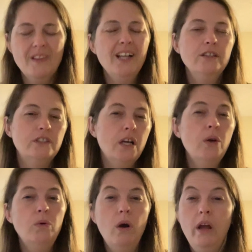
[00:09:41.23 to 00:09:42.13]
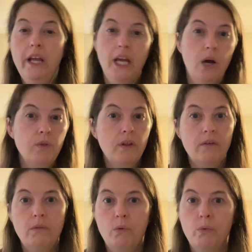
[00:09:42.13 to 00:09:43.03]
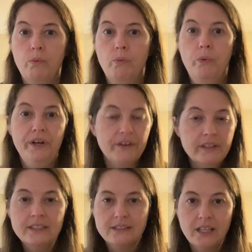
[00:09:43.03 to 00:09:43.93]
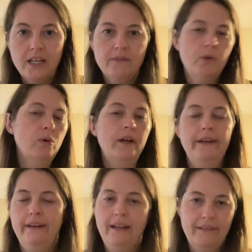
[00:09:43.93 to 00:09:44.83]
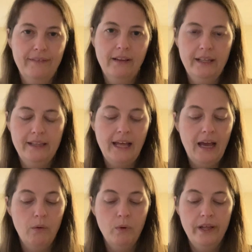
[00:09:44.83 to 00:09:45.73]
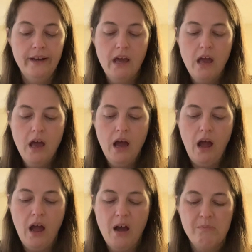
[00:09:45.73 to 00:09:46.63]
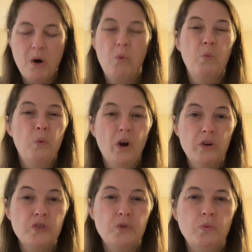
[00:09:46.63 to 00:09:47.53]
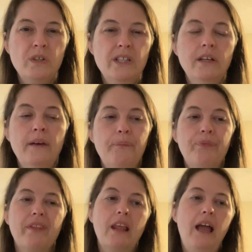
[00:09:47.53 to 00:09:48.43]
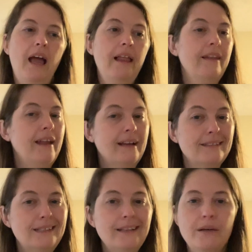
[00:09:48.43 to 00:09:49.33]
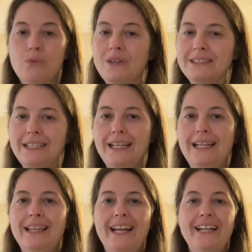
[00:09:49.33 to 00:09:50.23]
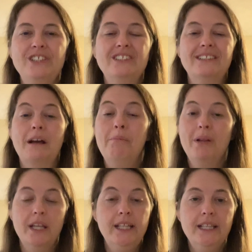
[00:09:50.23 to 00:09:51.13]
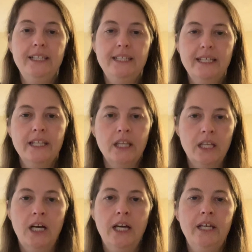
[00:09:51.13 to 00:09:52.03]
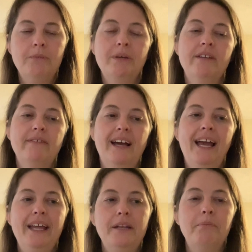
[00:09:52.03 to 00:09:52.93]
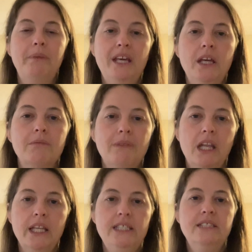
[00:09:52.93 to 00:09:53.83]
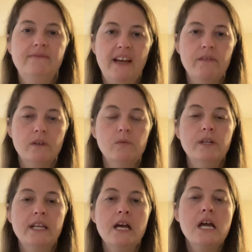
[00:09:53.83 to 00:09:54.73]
So on the weirdness level, definitely that one. Worst one, like I said, there wasn't any that I just completely didn't like, but if I had to pick my least favorite one,